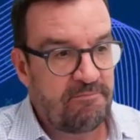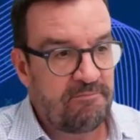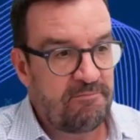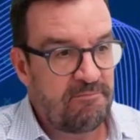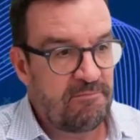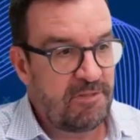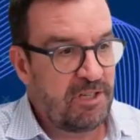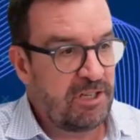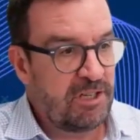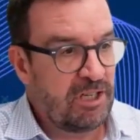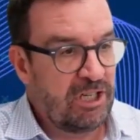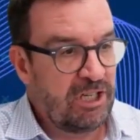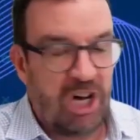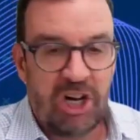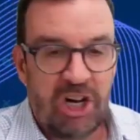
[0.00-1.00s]

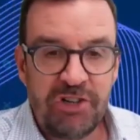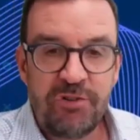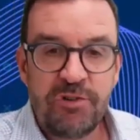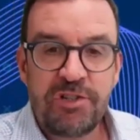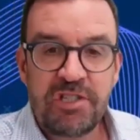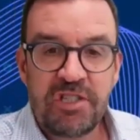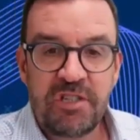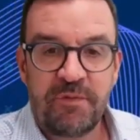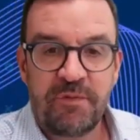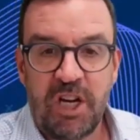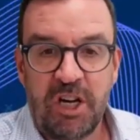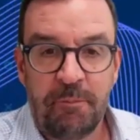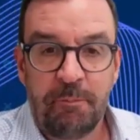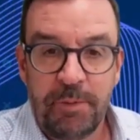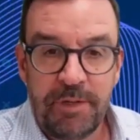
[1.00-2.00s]
hundreds of
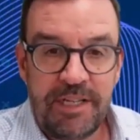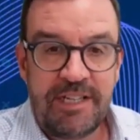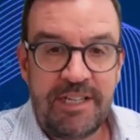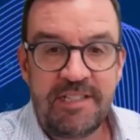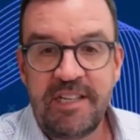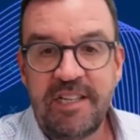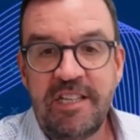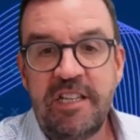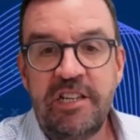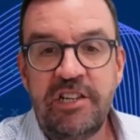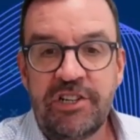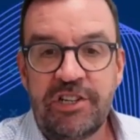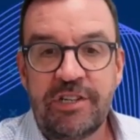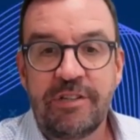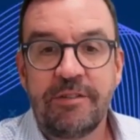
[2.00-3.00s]
companies a
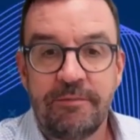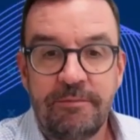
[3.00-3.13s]
year.